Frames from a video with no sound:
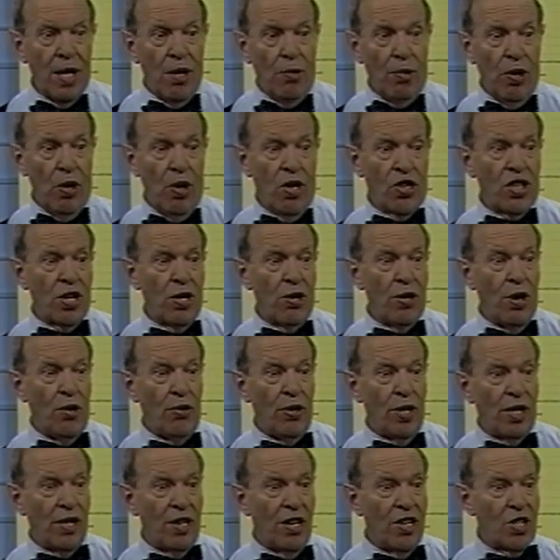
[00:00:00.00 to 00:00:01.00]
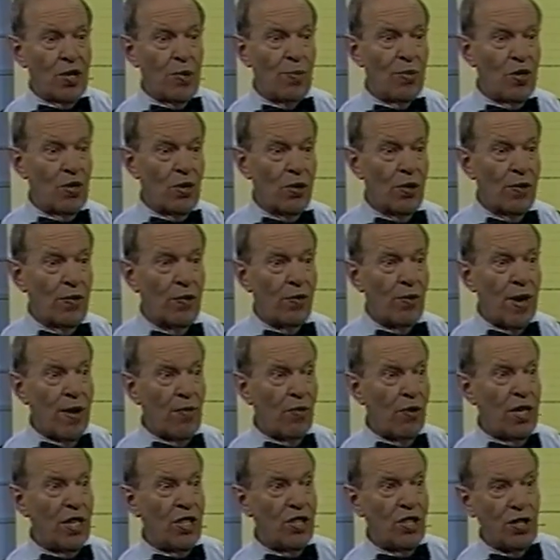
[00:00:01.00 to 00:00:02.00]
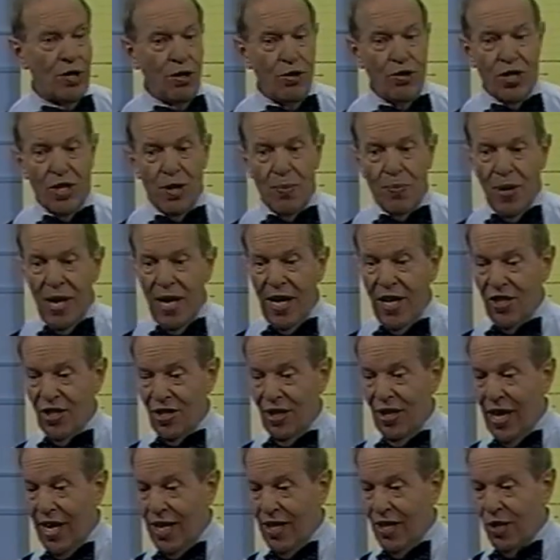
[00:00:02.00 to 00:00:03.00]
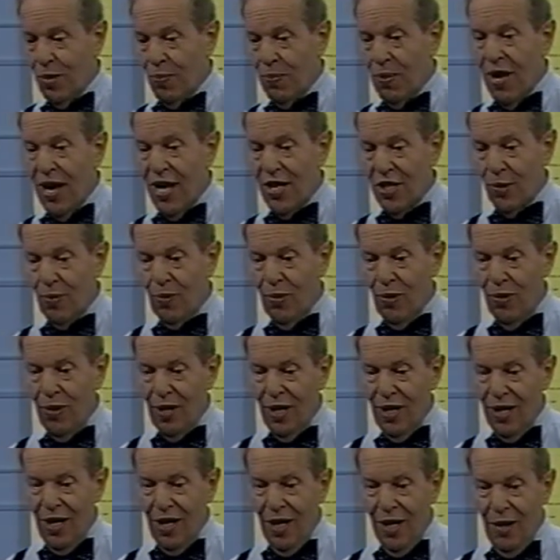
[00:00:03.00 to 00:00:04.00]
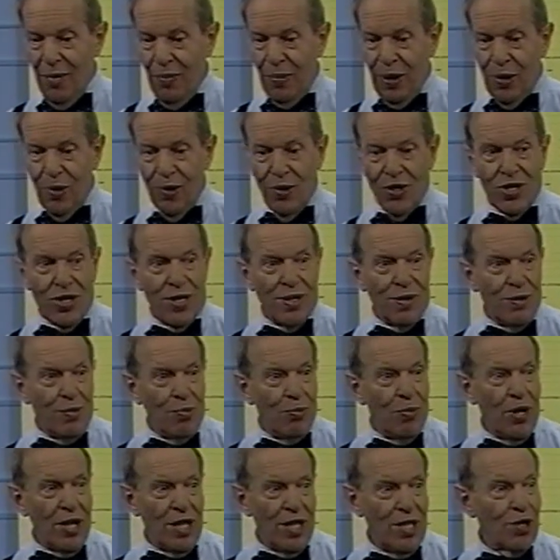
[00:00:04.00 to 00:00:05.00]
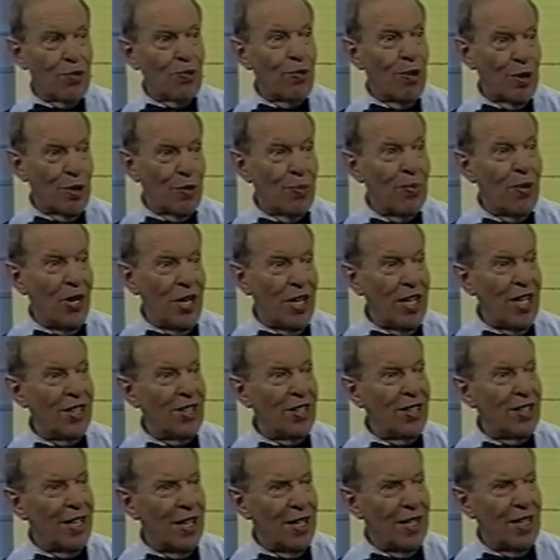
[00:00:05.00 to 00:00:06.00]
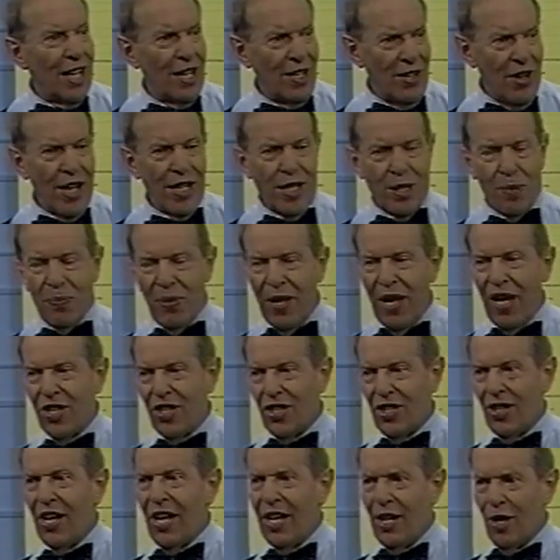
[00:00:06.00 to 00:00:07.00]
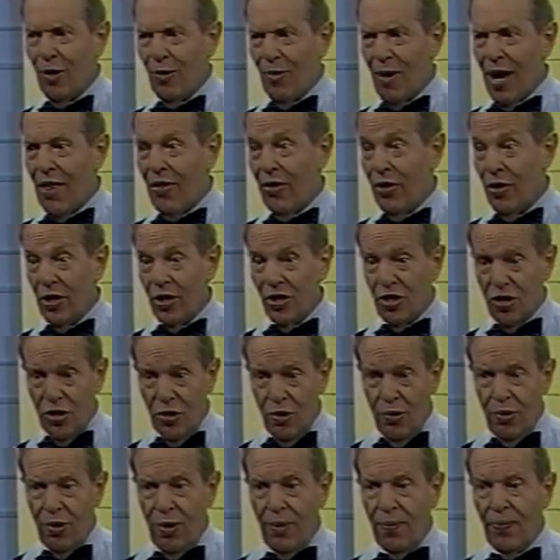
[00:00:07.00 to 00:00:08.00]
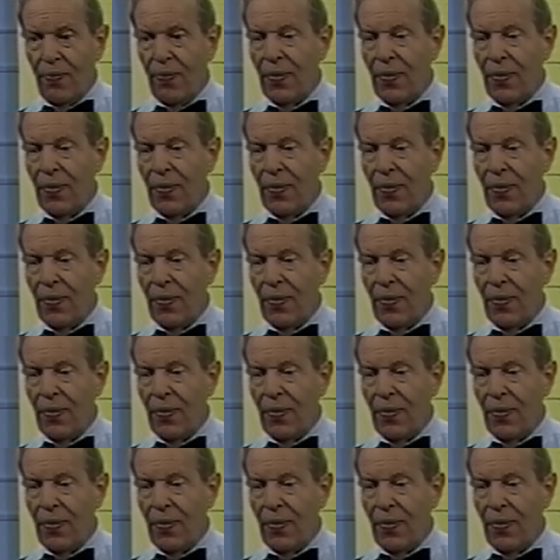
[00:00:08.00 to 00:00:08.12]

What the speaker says: We also know that customers look for every excuse to pay as late as possible because money is worth money, and they'd like to pay us later rather than sooner.